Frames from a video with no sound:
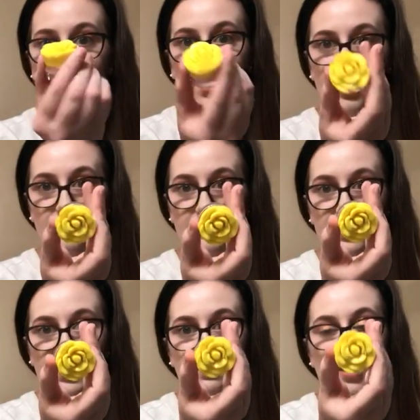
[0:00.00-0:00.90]
balm.
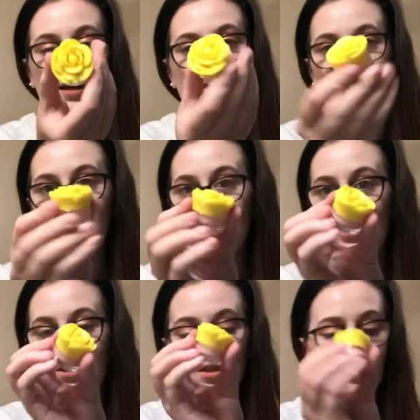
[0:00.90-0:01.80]
Packaging is
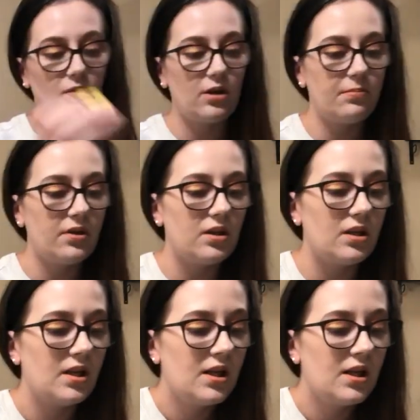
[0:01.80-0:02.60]
just adorable.